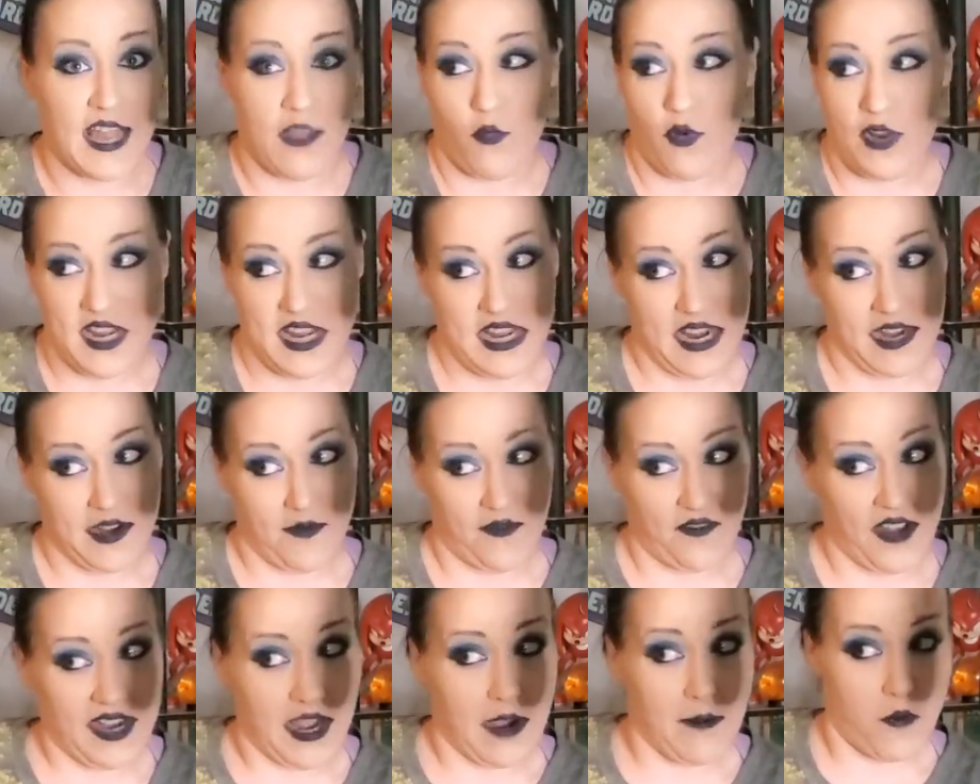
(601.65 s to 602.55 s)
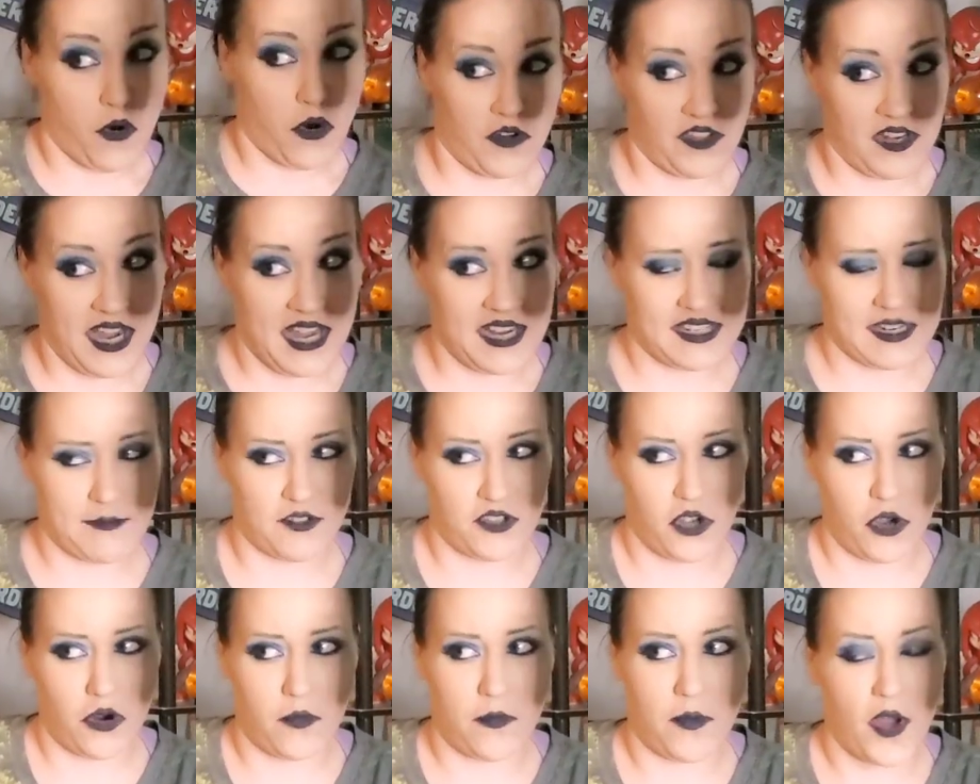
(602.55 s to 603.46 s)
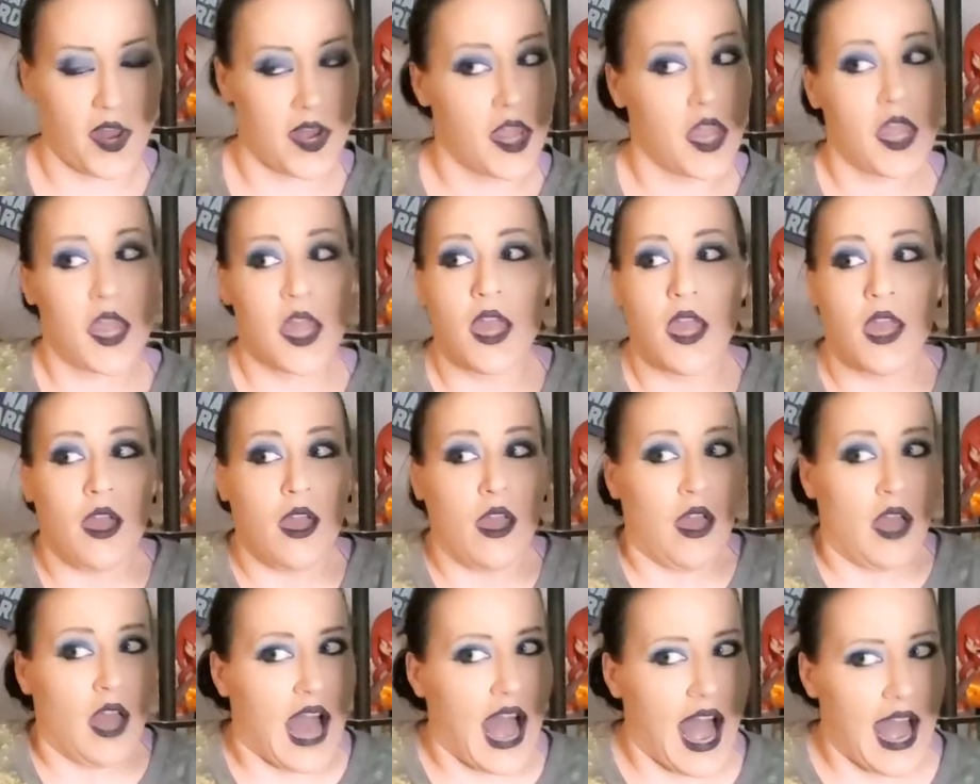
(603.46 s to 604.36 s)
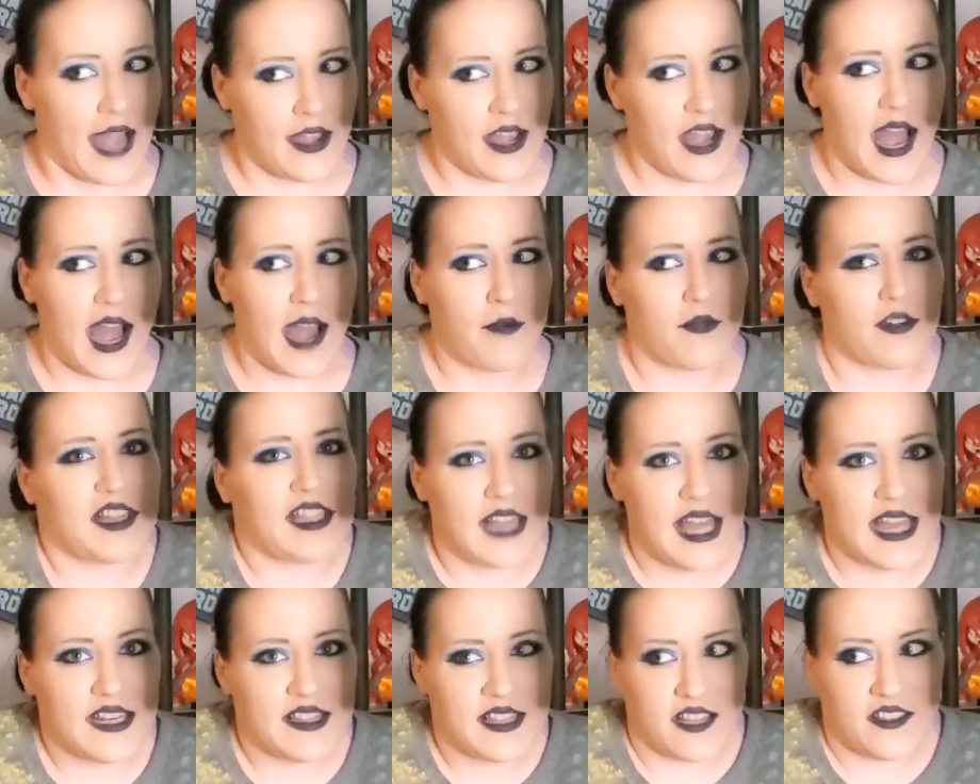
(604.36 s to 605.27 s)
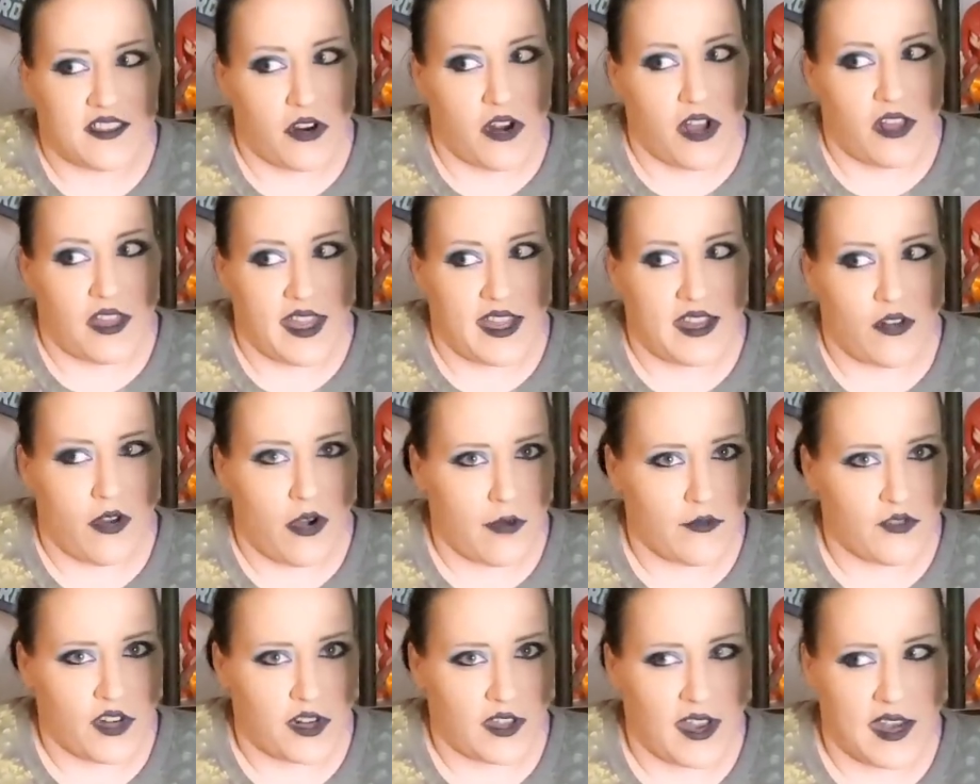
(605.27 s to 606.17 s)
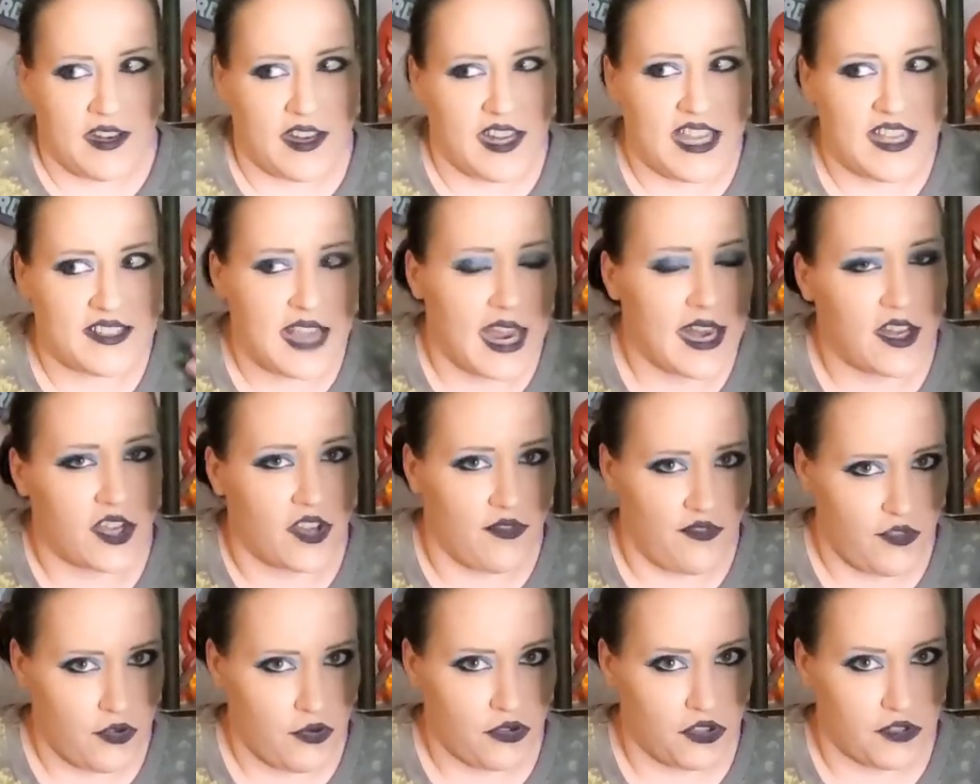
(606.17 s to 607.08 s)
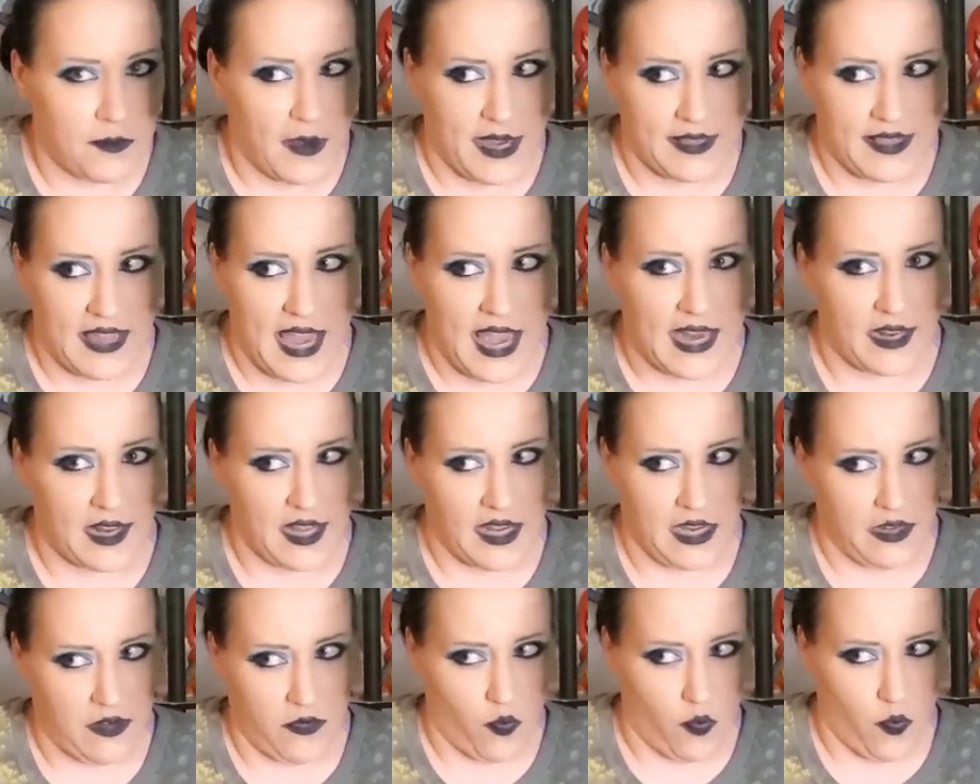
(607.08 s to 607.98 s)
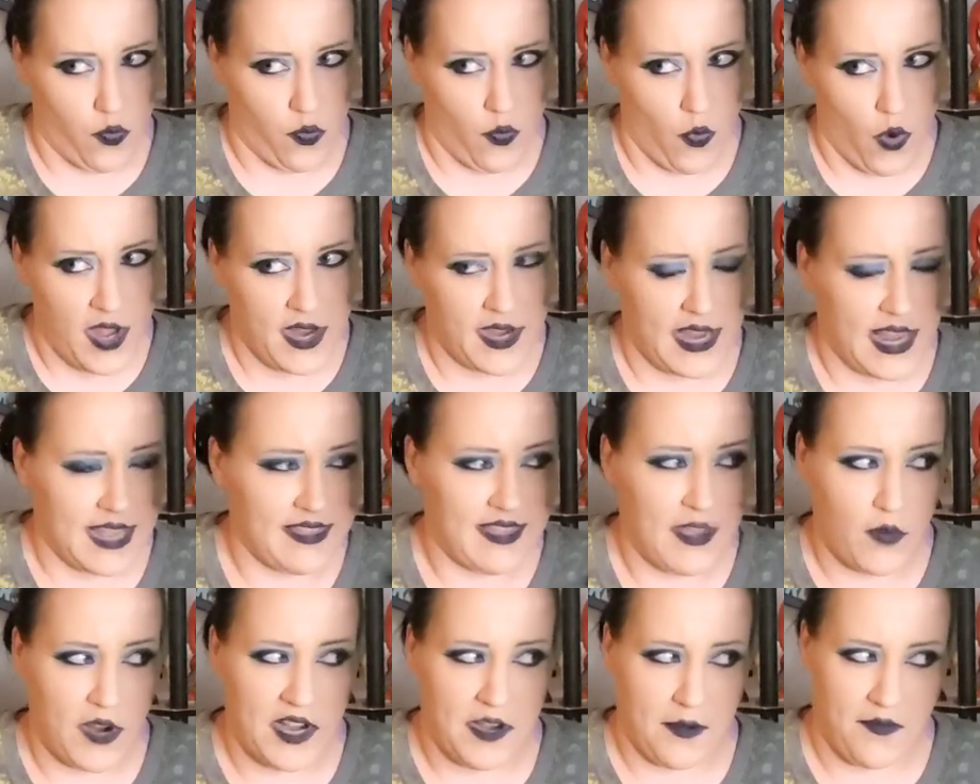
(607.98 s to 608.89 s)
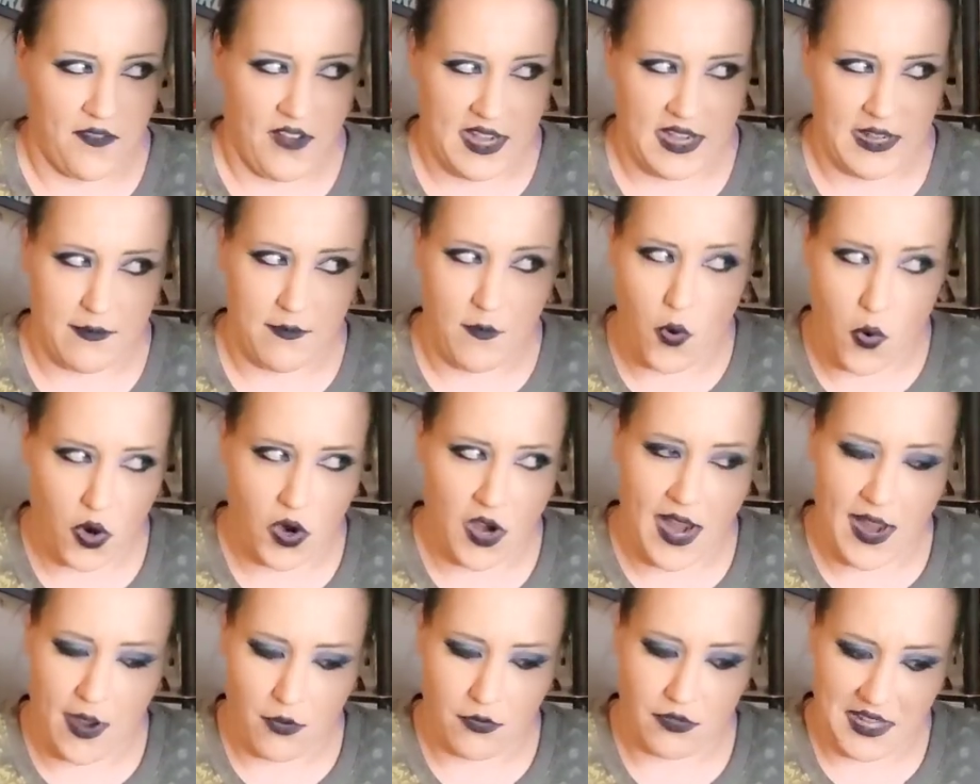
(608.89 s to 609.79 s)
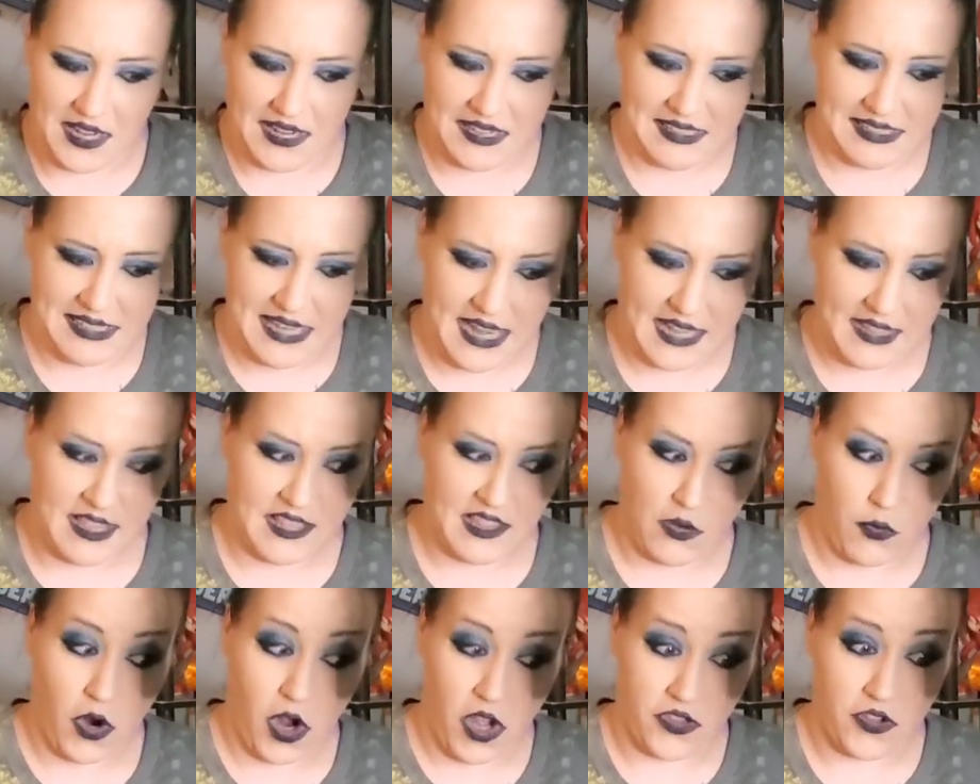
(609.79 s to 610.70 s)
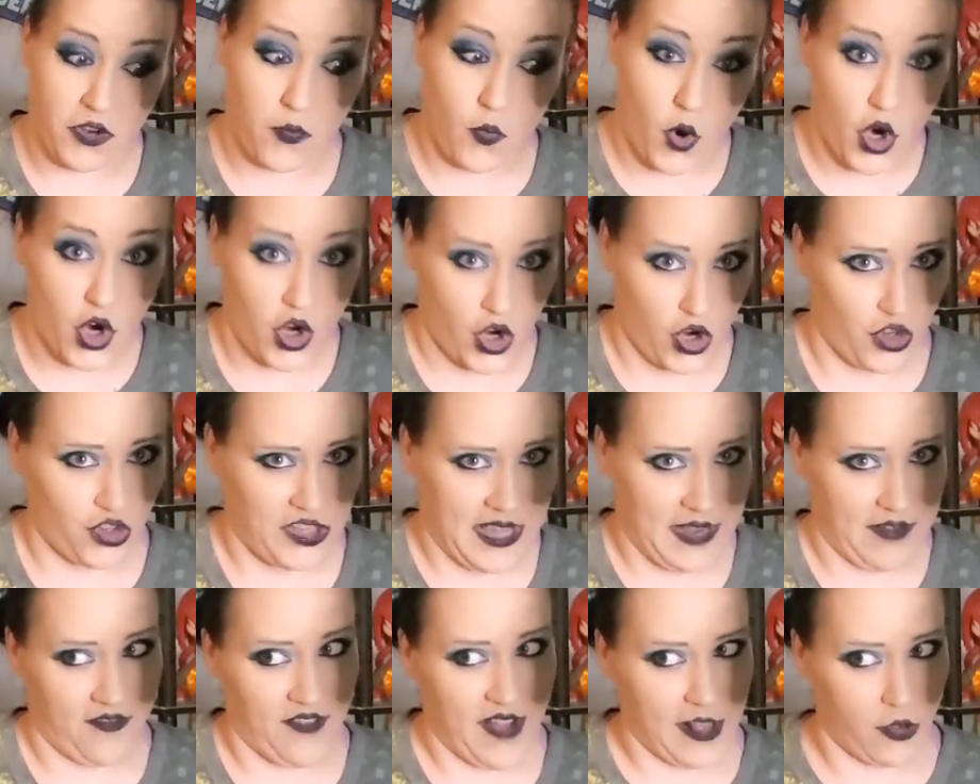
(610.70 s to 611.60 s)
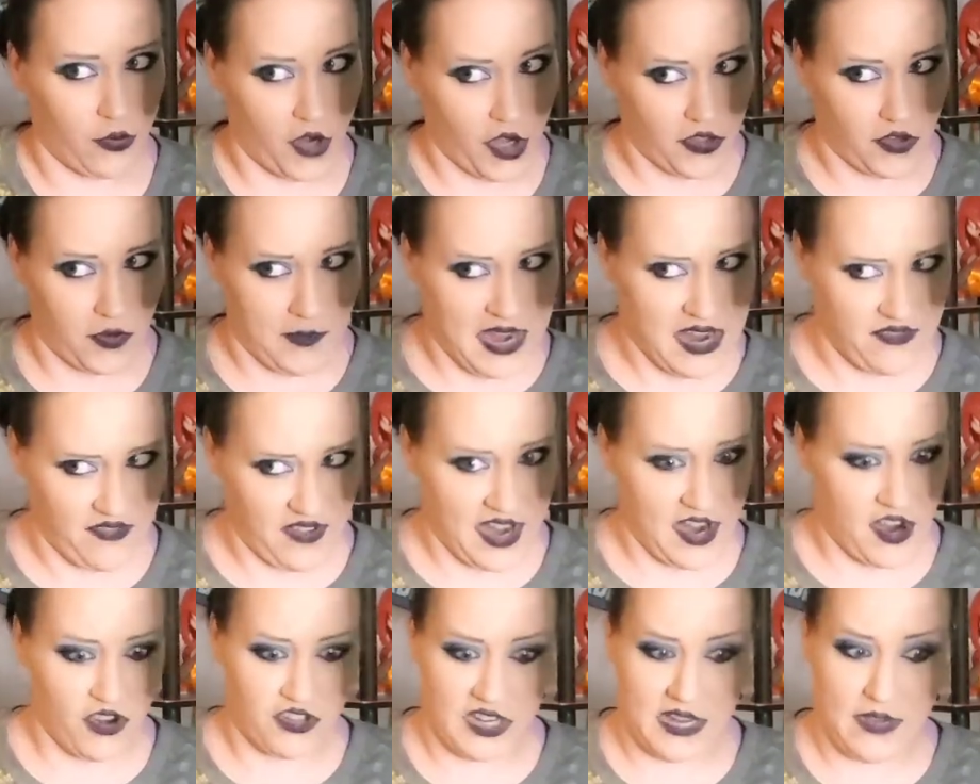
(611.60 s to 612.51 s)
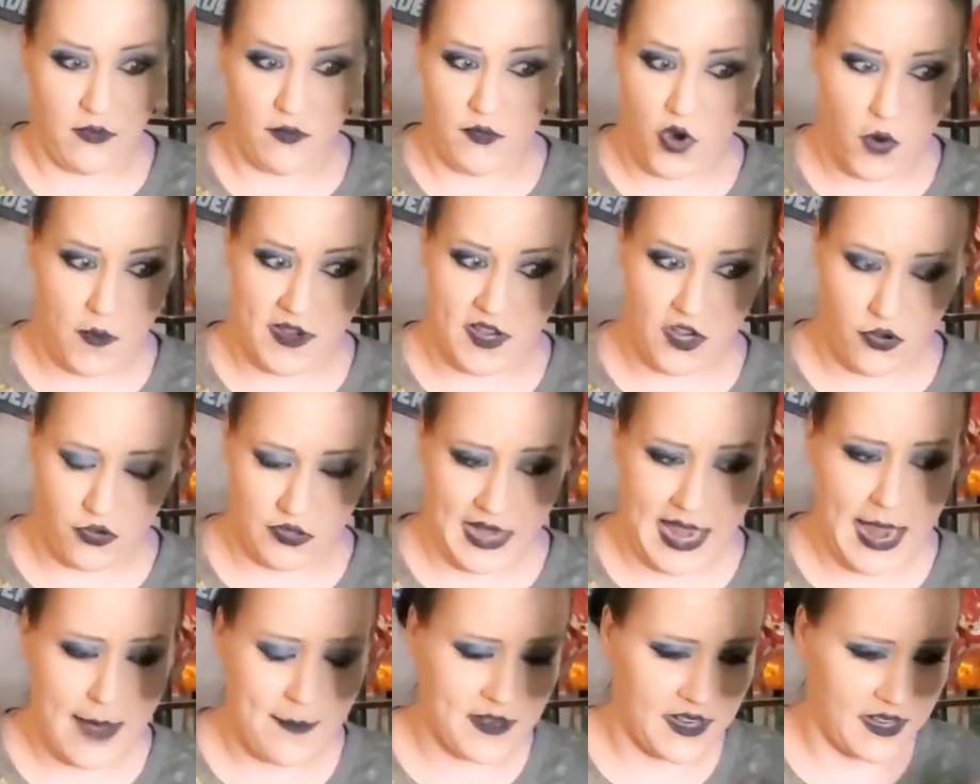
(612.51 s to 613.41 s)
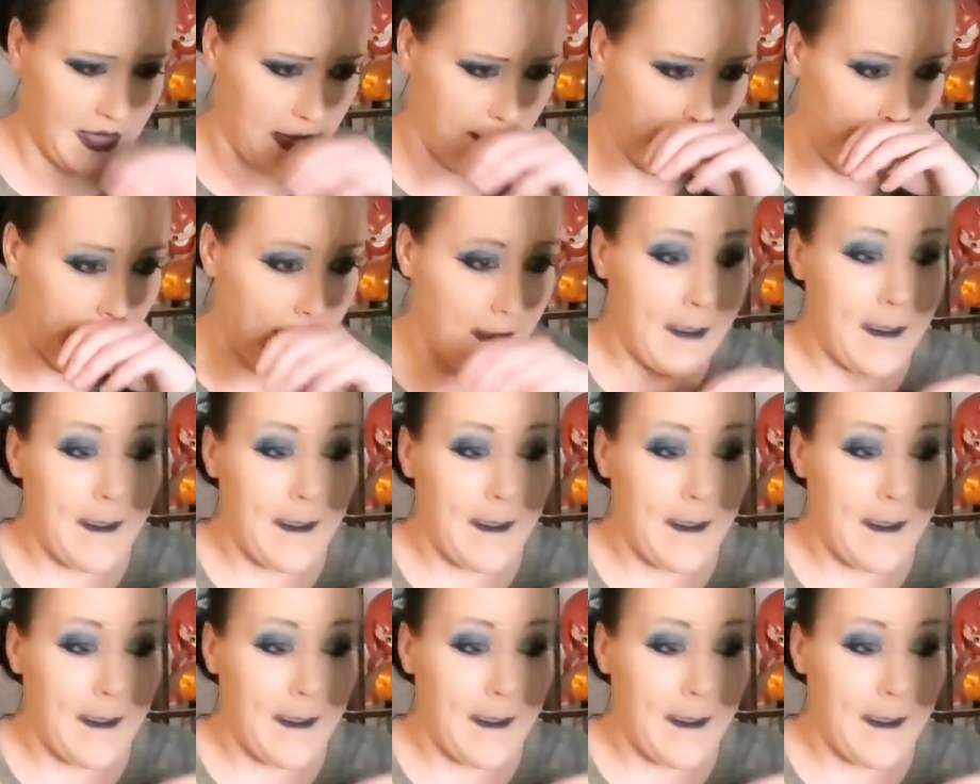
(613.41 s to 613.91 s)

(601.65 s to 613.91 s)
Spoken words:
And we end up finding out in the next episode. But I really like that they're all like, no, I'm trying to look. And he's kind of confused by that. Like, what? And then we end up finding more out, like I said, that there were other workers that followed other Mayfairs and nobody knows what happened to them.